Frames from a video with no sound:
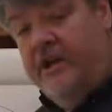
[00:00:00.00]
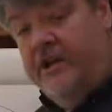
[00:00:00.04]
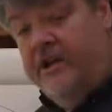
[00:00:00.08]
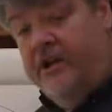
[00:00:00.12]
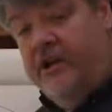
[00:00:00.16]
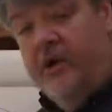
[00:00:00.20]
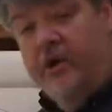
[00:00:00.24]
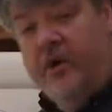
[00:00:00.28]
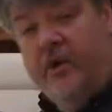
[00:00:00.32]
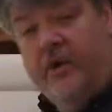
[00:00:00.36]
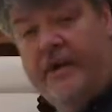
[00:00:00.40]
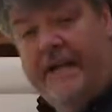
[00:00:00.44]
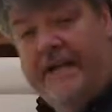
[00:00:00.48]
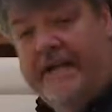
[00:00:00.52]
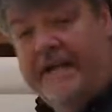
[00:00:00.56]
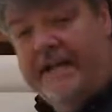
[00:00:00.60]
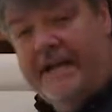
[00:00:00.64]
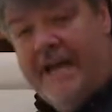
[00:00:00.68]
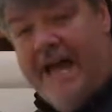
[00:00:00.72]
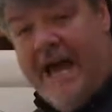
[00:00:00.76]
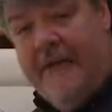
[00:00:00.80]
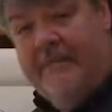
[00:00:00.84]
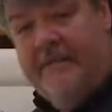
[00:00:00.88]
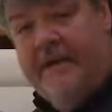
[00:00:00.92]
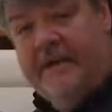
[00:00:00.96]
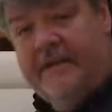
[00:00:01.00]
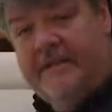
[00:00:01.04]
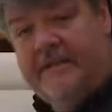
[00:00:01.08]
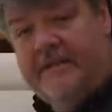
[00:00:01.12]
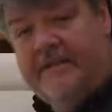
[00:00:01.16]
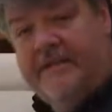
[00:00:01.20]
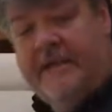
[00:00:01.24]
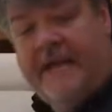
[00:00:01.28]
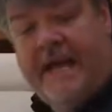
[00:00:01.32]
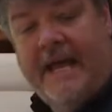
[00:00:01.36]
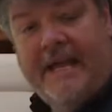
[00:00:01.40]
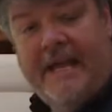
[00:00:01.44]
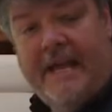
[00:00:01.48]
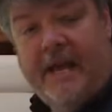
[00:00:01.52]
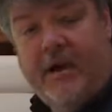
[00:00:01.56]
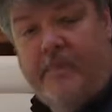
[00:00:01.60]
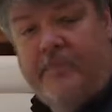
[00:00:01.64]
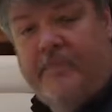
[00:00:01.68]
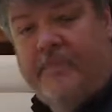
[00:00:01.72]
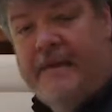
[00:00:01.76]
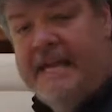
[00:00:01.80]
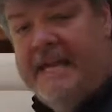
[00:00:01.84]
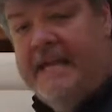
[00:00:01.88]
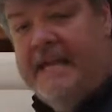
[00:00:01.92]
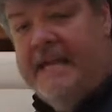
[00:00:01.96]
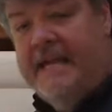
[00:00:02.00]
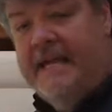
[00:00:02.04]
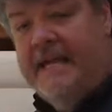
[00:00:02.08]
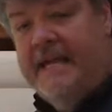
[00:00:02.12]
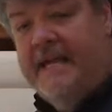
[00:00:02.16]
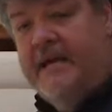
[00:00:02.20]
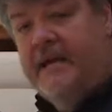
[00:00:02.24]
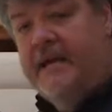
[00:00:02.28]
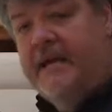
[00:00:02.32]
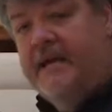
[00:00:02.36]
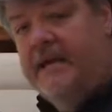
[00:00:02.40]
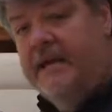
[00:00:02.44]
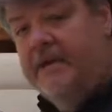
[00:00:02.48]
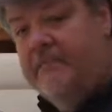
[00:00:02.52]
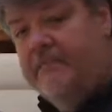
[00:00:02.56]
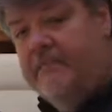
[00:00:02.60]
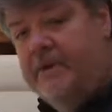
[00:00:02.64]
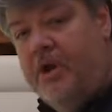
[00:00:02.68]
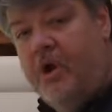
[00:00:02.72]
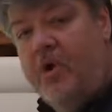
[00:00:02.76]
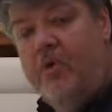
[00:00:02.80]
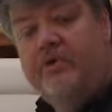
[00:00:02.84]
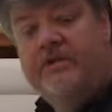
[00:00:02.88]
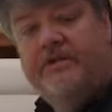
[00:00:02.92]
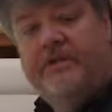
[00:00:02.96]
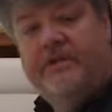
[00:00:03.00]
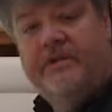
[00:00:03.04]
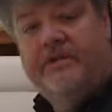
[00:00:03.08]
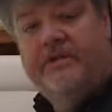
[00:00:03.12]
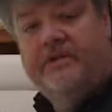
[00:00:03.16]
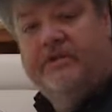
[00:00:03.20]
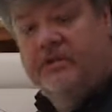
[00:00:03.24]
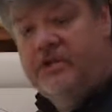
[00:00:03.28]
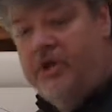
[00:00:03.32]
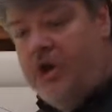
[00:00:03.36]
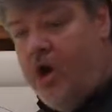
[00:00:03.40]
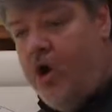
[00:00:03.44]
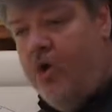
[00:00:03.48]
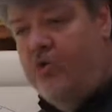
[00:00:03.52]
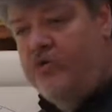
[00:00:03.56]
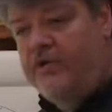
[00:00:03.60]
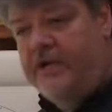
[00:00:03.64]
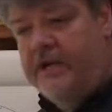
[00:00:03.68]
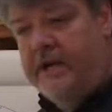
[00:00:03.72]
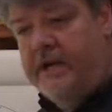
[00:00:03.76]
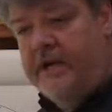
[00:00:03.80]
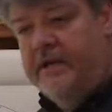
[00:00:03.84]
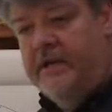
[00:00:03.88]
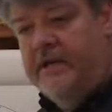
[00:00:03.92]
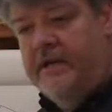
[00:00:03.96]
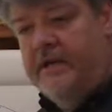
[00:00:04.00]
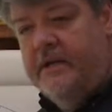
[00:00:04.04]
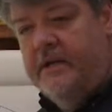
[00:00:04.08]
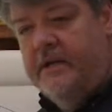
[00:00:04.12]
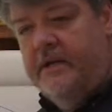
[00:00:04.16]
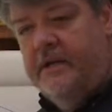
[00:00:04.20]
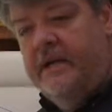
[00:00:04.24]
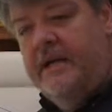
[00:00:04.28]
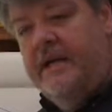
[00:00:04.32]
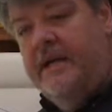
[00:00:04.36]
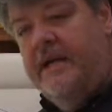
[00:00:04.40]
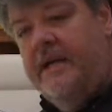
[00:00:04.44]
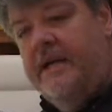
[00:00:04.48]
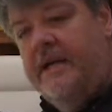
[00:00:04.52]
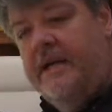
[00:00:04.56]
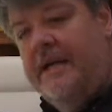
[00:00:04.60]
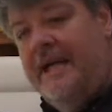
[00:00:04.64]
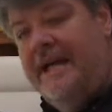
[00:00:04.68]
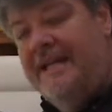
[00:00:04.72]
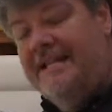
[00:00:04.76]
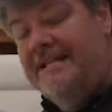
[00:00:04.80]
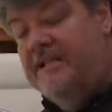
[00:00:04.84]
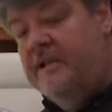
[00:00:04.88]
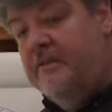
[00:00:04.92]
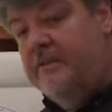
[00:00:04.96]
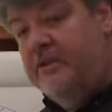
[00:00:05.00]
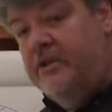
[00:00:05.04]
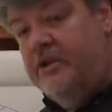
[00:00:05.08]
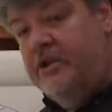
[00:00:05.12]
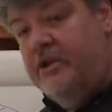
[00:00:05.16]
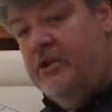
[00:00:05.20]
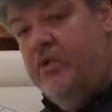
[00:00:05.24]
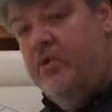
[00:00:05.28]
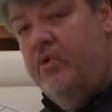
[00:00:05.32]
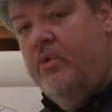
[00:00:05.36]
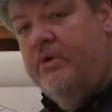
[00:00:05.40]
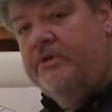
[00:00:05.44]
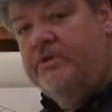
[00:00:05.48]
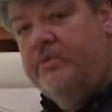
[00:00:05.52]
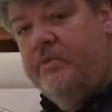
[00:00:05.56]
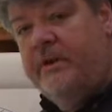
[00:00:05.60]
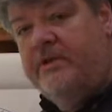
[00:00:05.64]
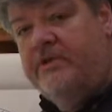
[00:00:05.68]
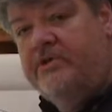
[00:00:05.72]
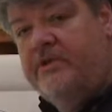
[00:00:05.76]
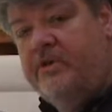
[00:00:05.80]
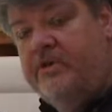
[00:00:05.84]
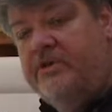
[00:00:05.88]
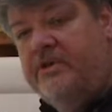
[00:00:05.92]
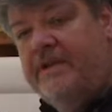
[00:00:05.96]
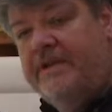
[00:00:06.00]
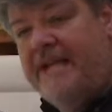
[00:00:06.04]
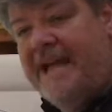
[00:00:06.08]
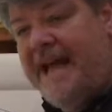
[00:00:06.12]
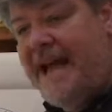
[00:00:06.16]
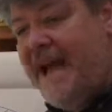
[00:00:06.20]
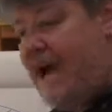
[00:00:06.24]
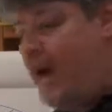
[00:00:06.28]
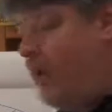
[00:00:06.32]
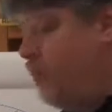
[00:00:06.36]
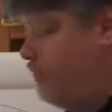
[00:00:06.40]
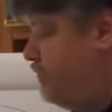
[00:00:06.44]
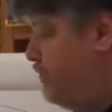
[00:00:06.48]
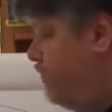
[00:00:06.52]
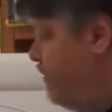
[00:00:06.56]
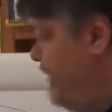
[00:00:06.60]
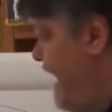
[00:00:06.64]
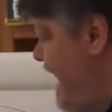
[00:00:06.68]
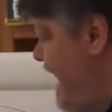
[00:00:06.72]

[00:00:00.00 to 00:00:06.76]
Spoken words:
neuroeconomics, NLP, hypnosis, coaching, and some of the newest research in how to